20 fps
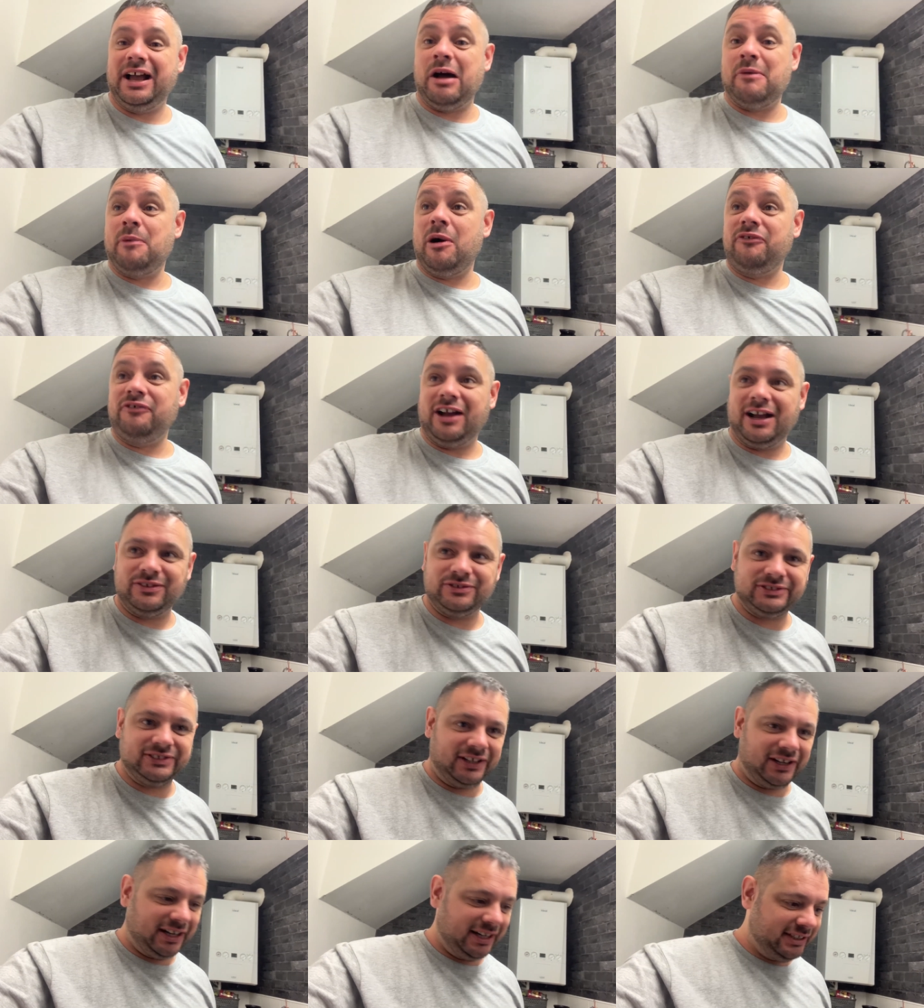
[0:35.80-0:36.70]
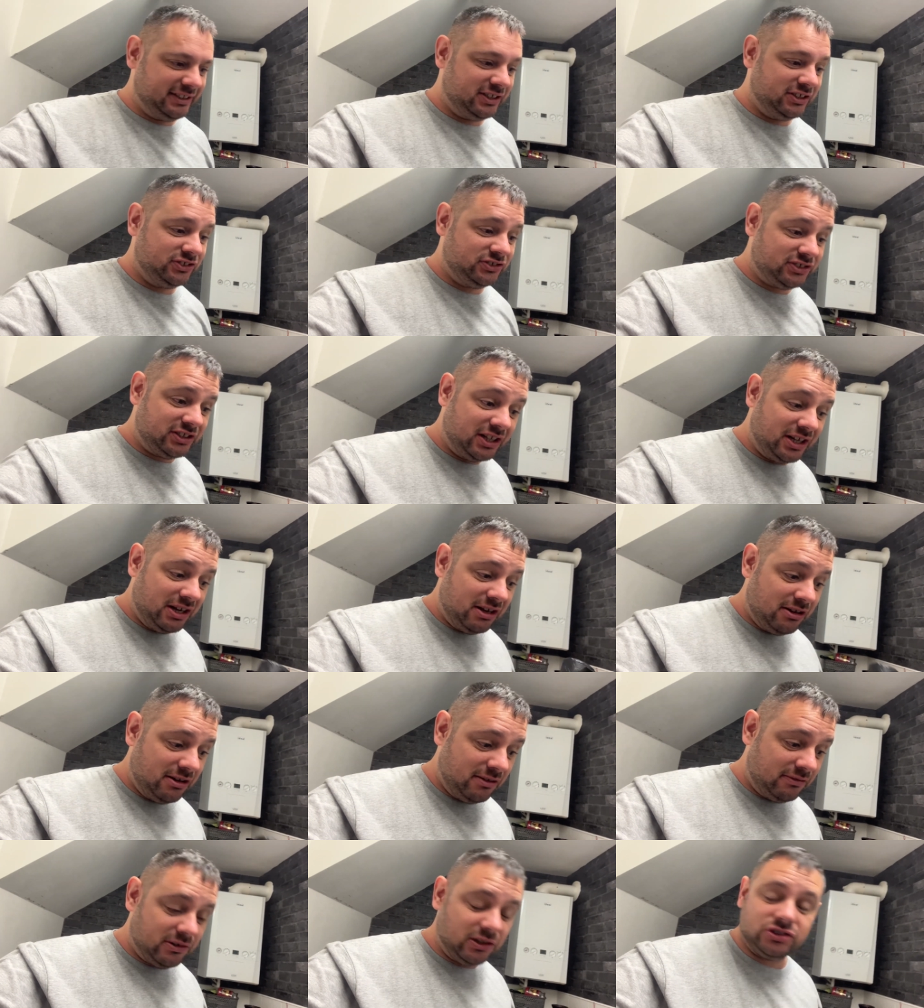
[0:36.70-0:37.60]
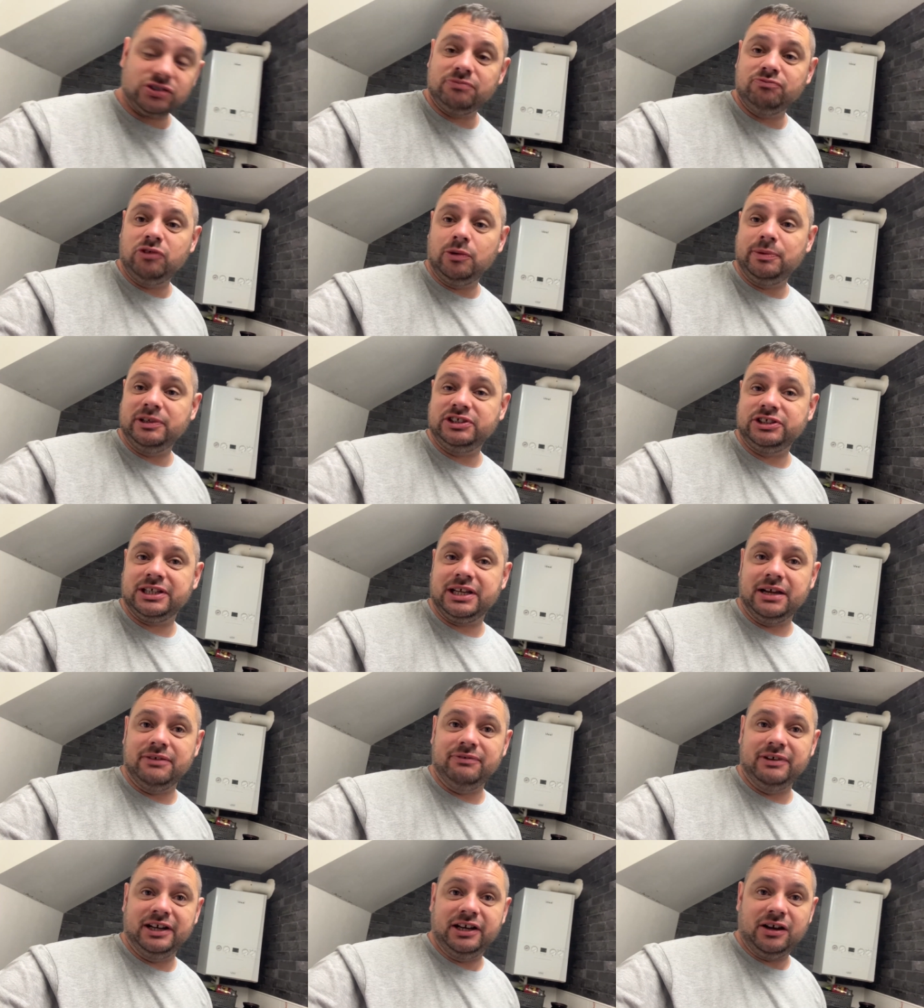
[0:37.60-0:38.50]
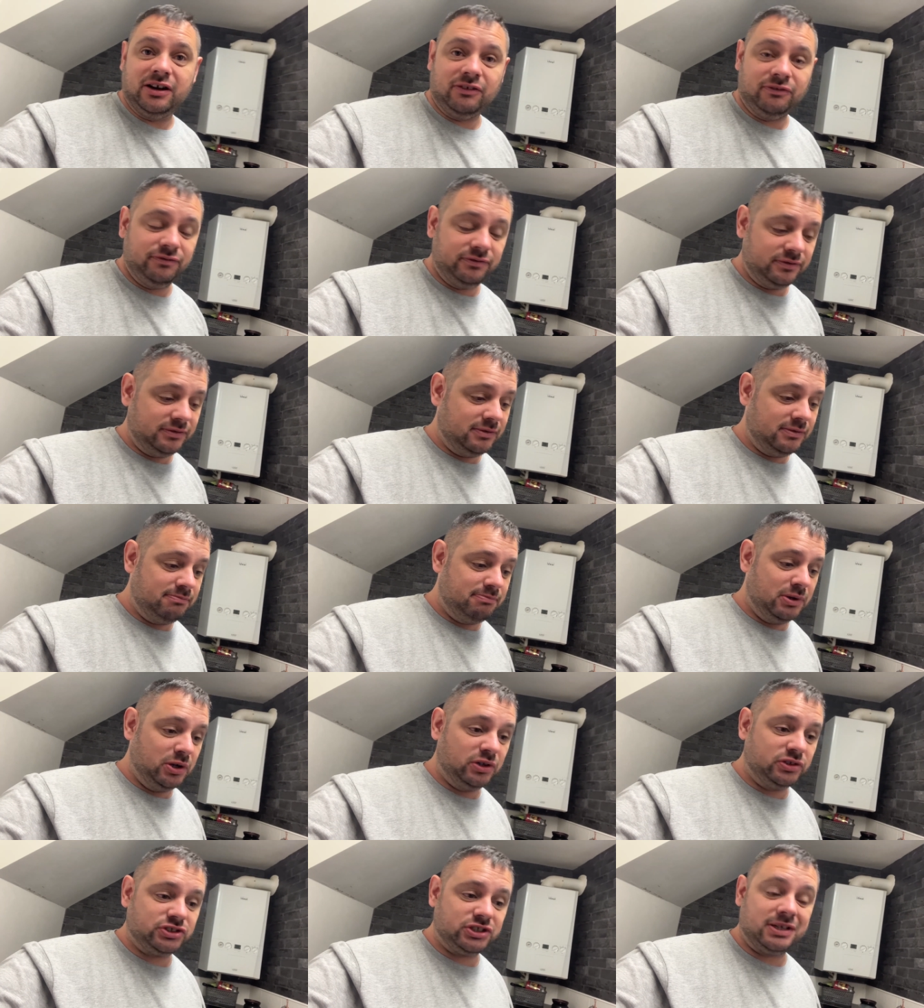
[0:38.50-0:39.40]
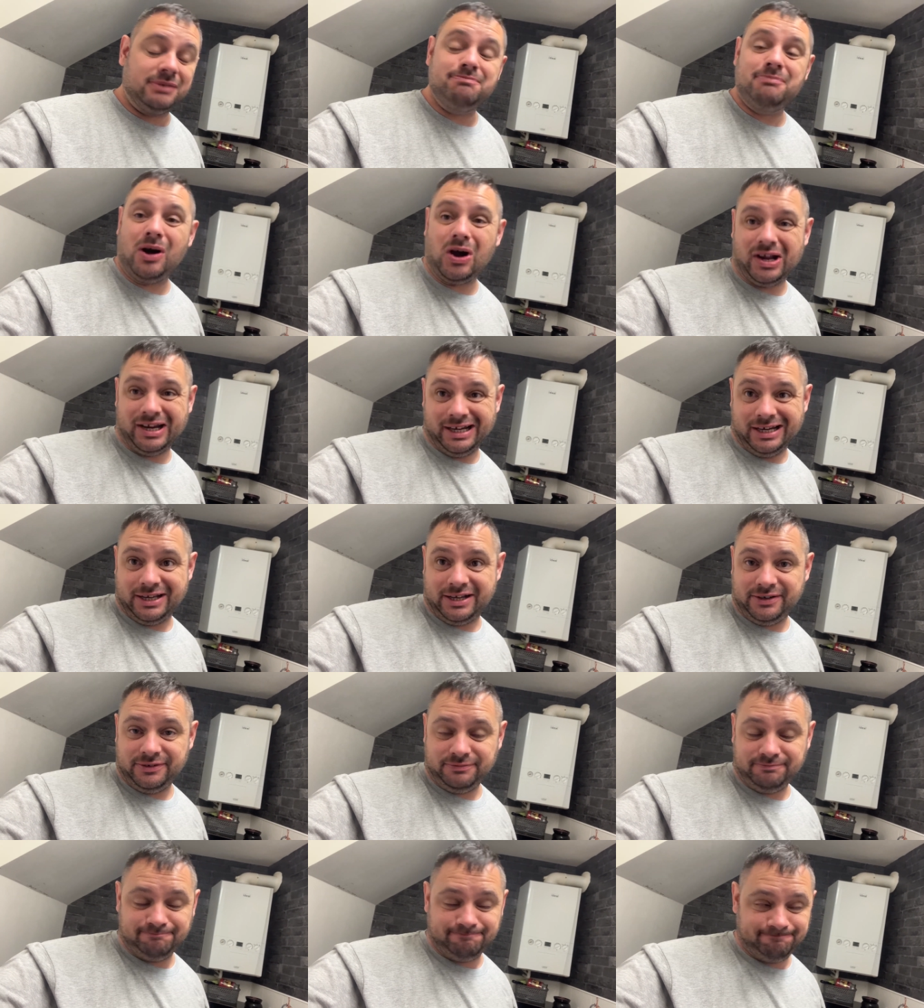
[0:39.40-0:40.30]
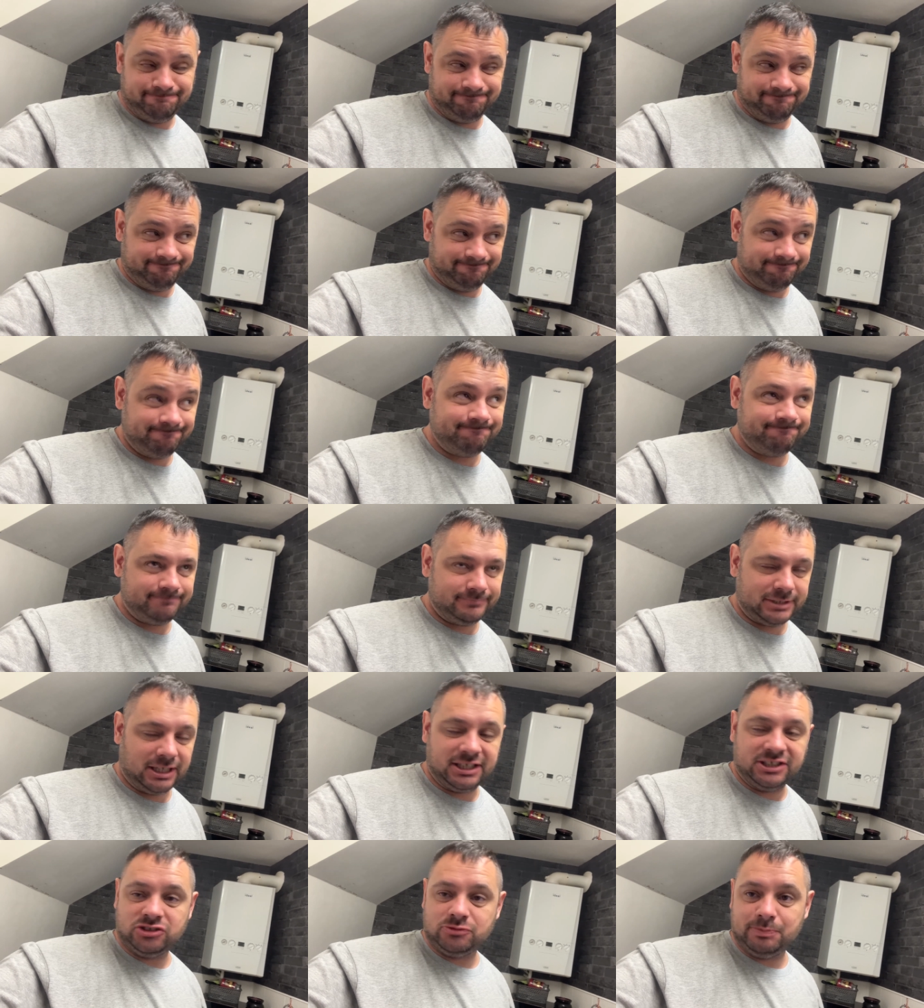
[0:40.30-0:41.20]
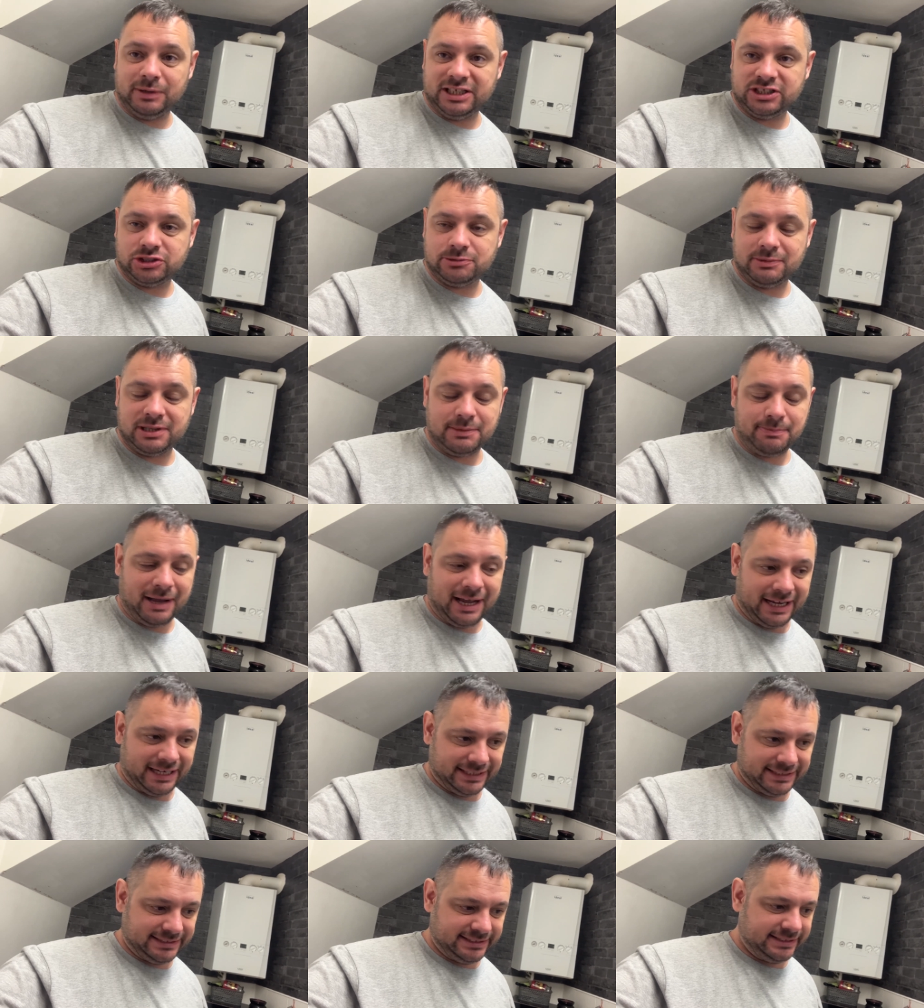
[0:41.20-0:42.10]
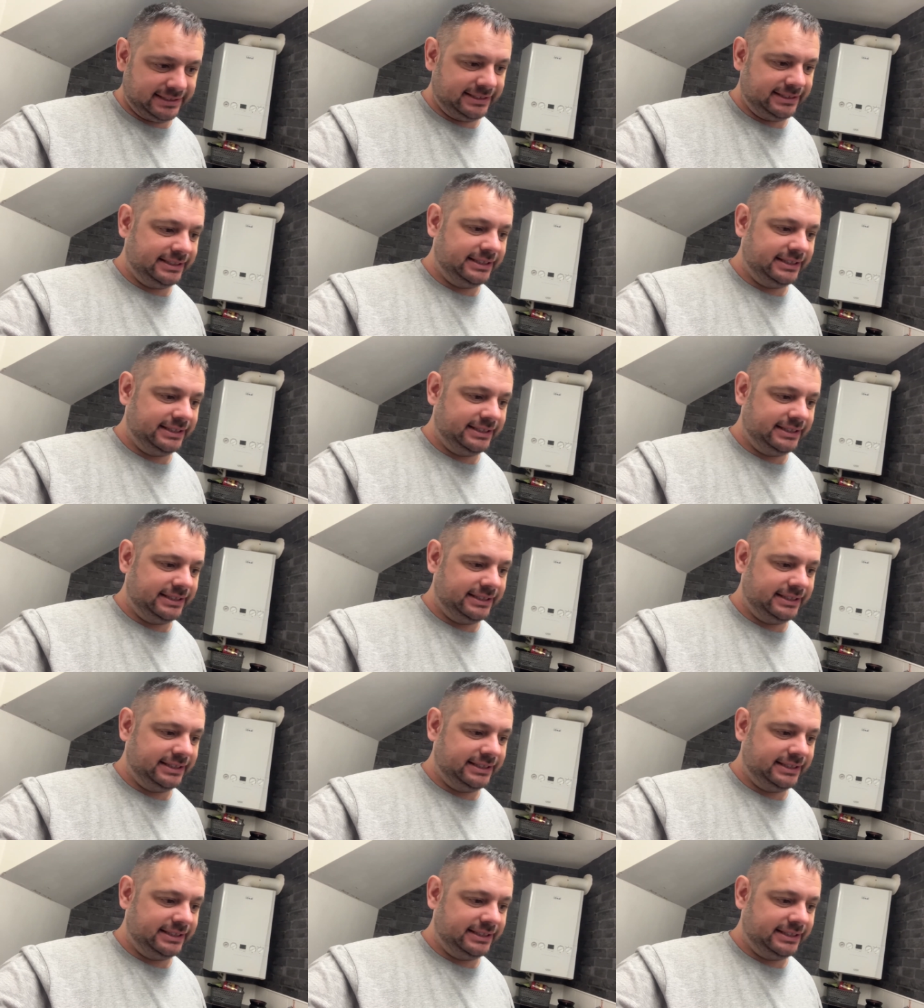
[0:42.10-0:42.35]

I'm off outside because I've got some rubbish to get rid of. But Milo has split some of the bags.